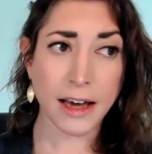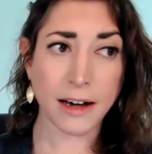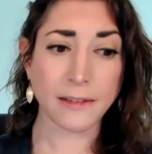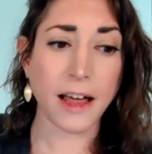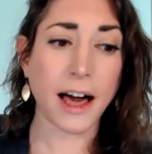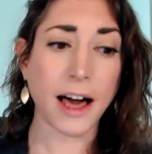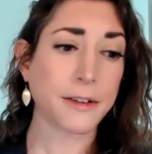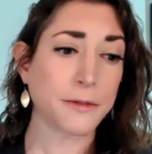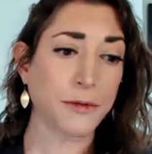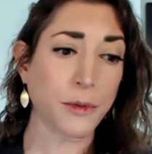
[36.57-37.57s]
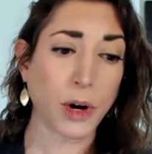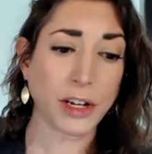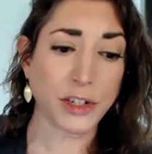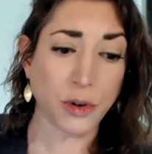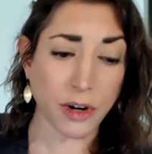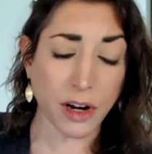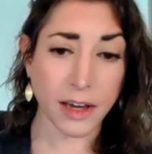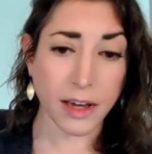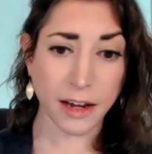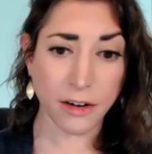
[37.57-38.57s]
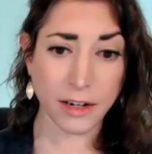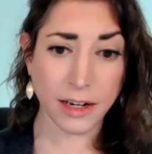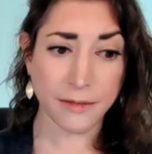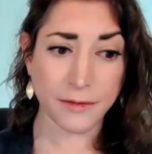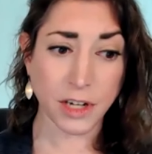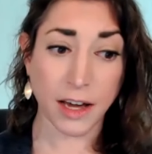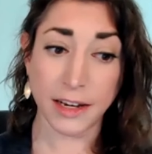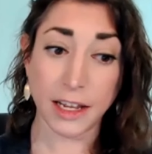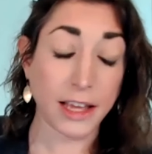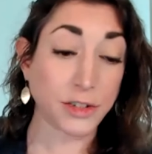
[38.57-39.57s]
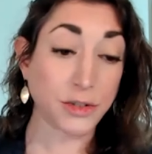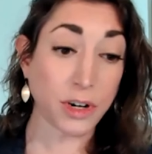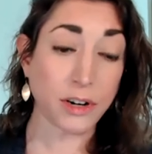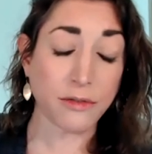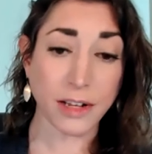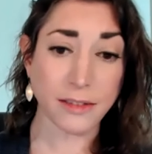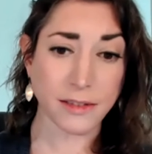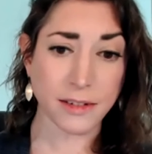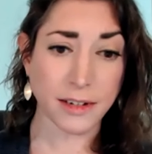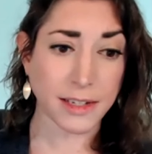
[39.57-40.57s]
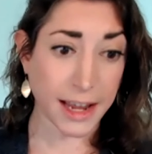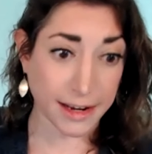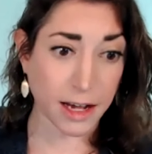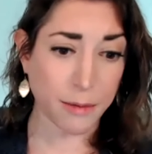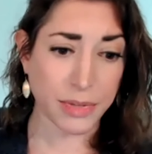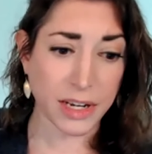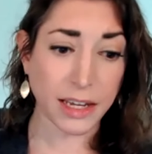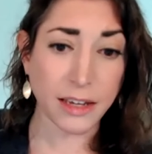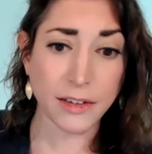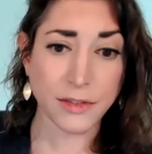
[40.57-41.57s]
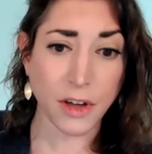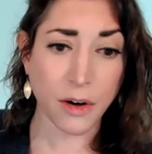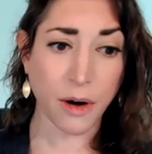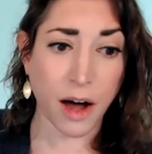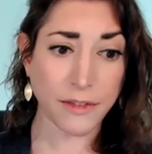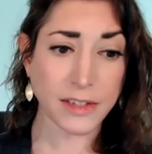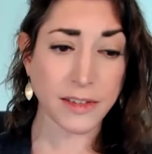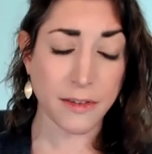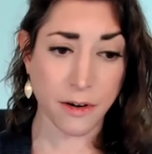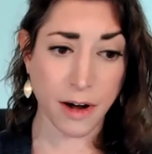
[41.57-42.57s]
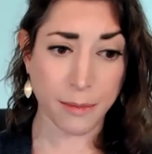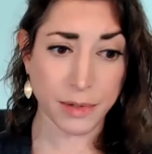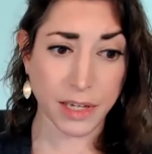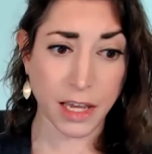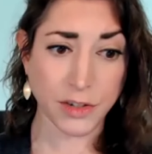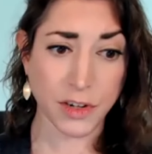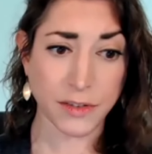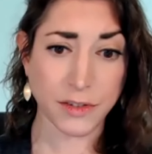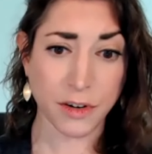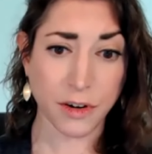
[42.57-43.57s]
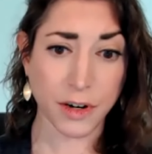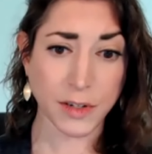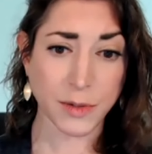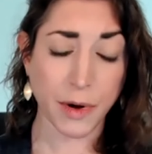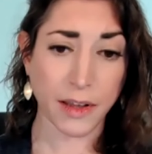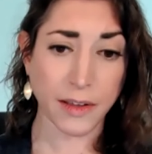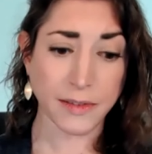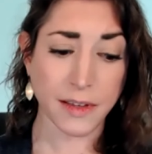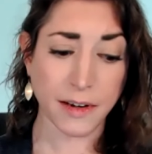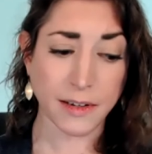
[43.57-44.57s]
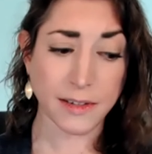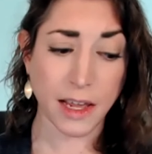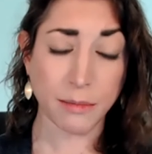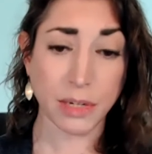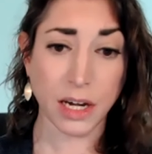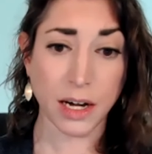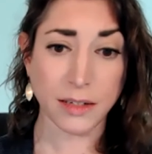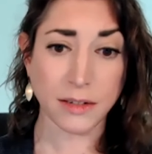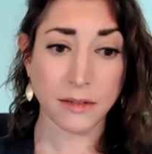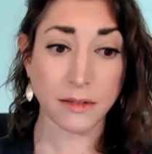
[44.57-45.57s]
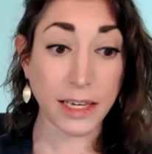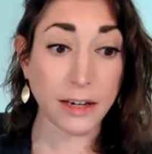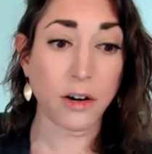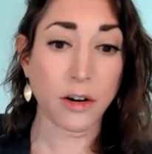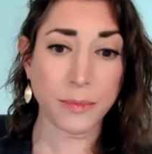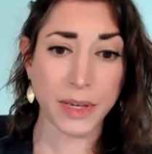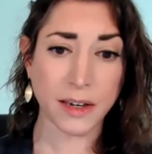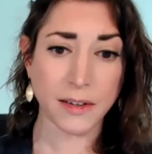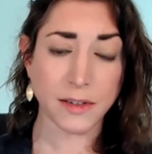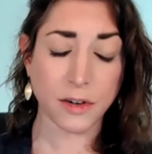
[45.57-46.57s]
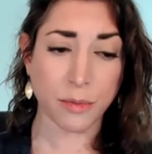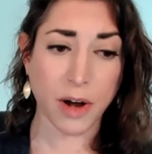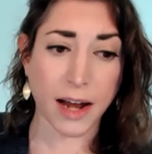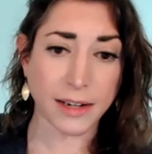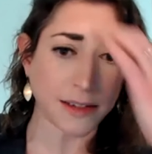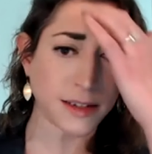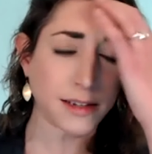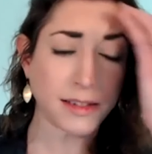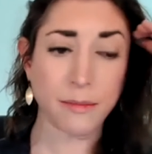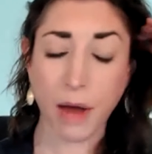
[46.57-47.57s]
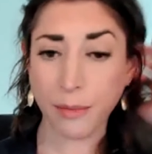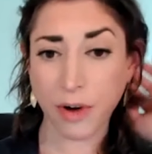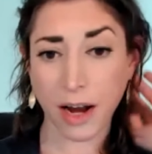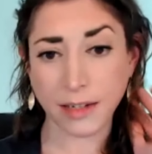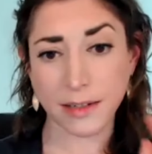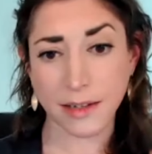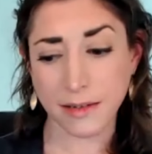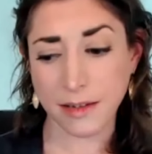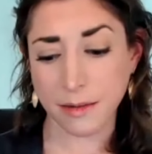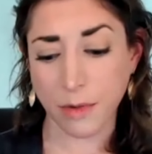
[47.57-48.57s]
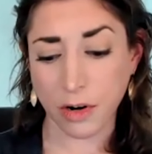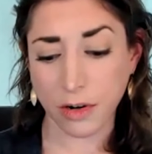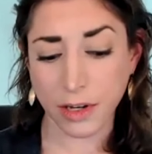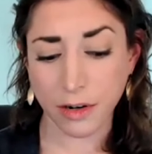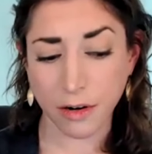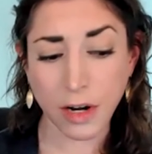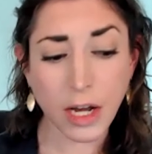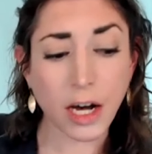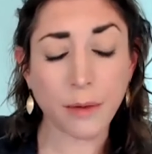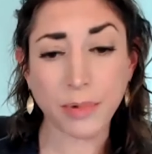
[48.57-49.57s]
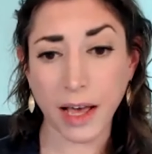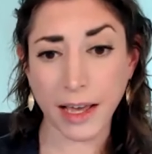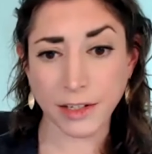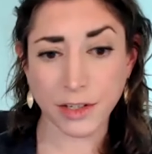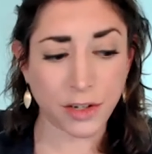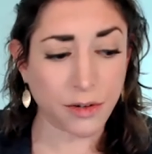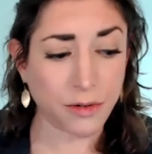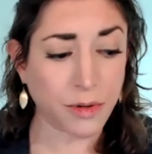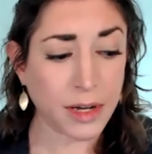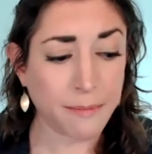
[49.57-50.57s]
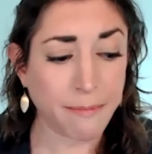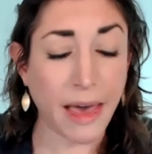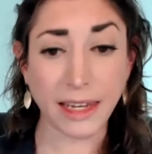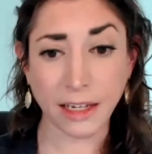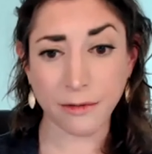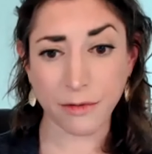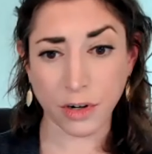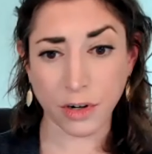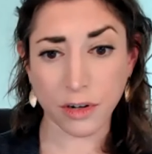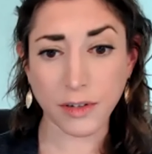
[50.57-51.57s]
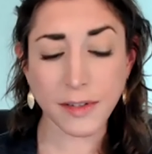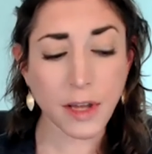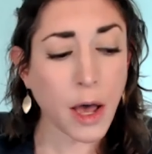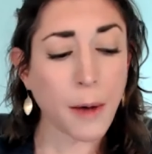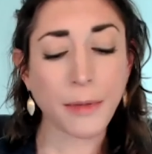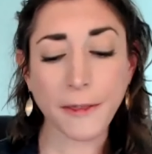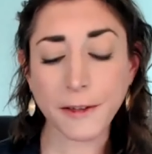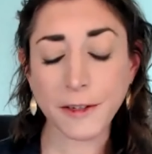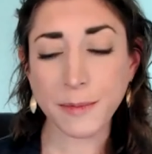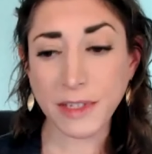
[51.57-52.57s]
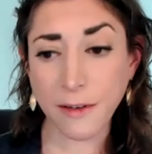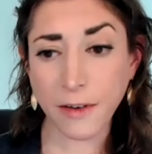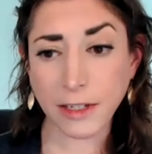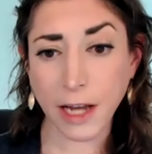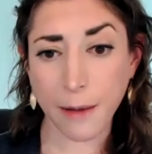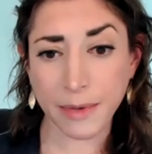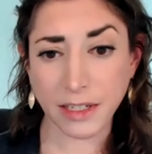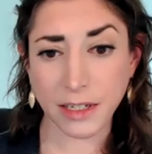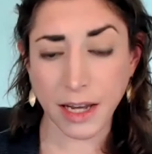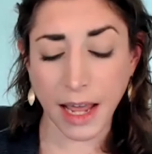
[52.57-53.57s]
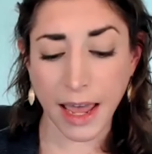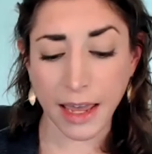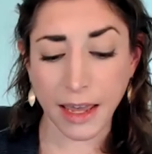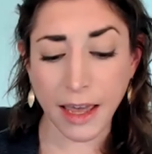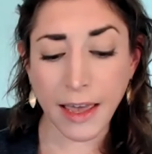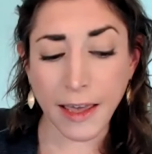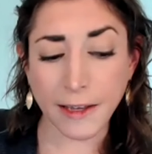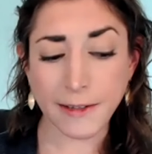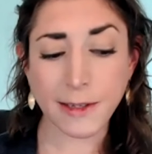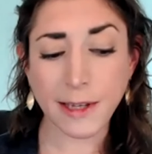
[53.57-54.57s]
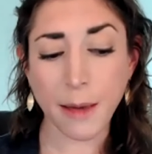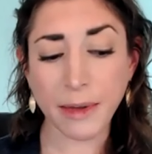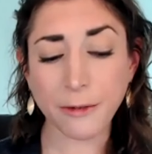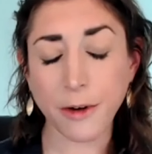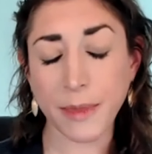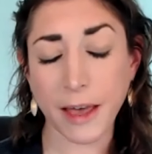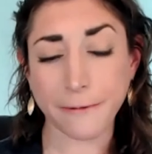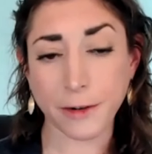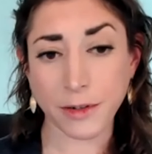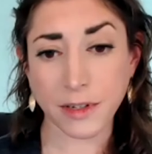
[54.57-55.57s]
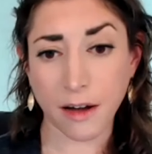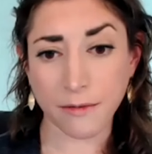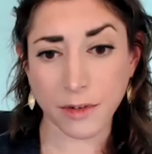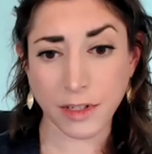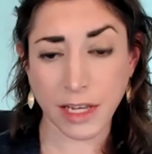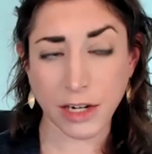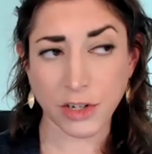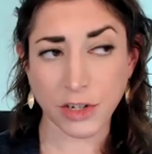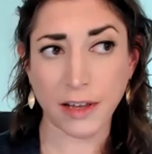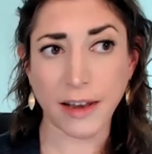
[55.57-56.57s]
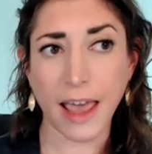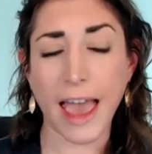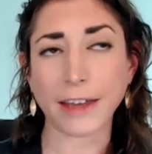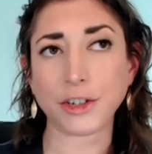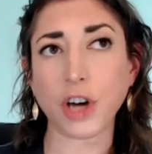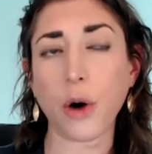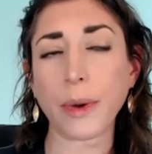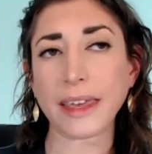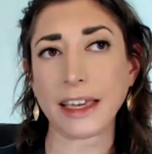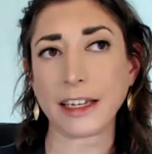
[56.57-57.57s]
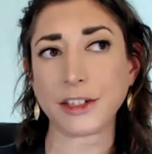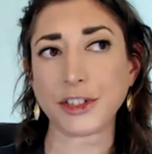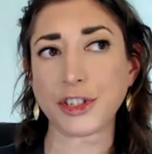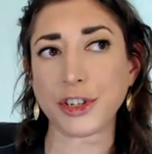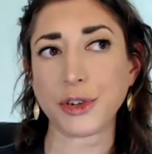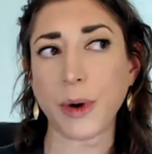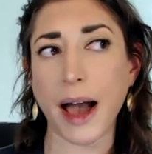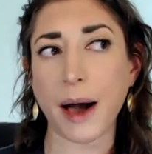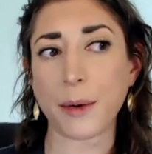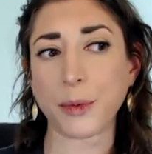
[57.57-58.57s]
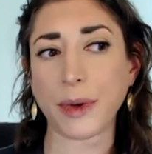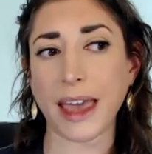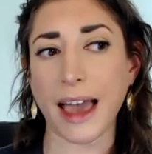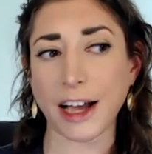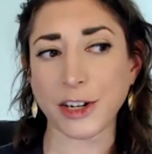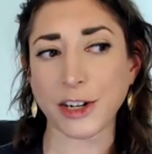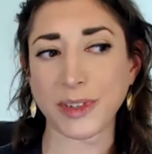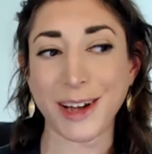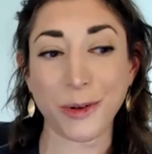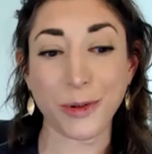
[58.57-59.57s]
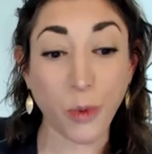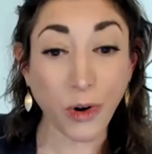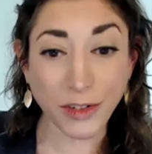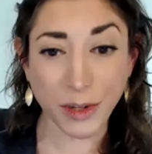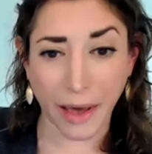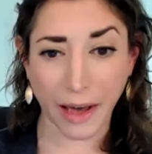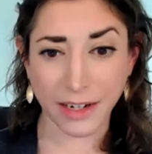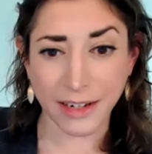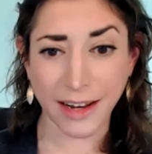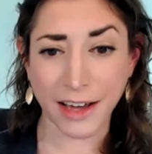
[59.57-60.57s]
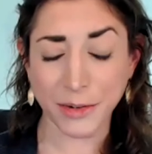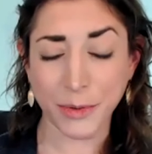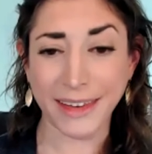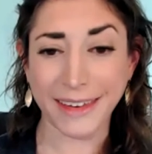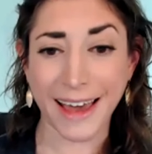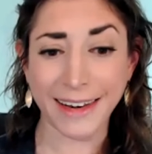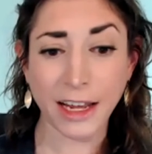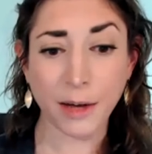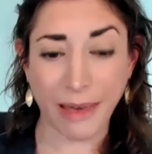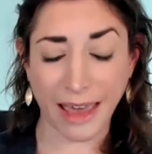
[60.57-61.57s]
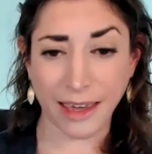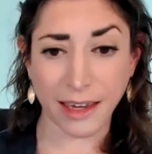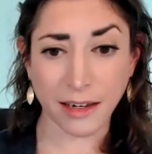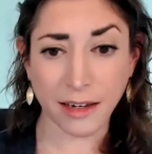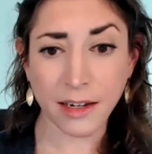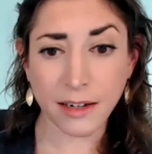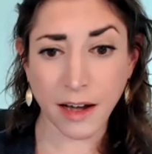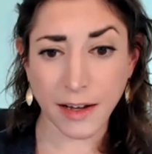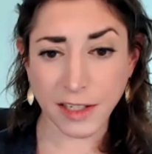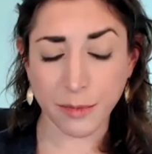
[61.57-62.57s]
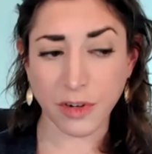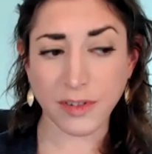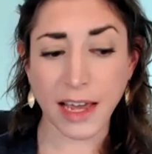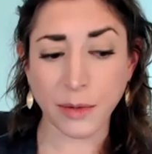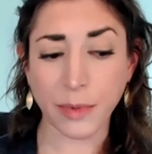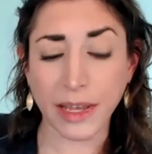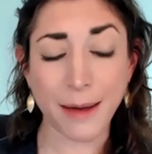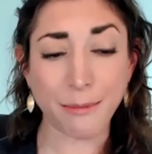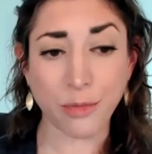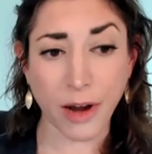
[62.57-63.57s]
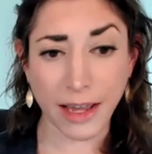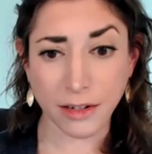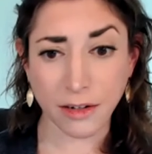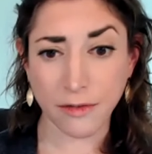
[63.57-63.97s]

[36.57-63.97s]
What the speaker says: a lot of what Dorna and Erin have done, and Dorna runs a tech company. So obviously there are applications to her experience that extend beyond legal, because her practices and my practices as a marketer apply to many verticals. But the specific topic today is stemming from that first conversation and going into how do we actually tell the world about it? How do we get paying customers? How do we get brand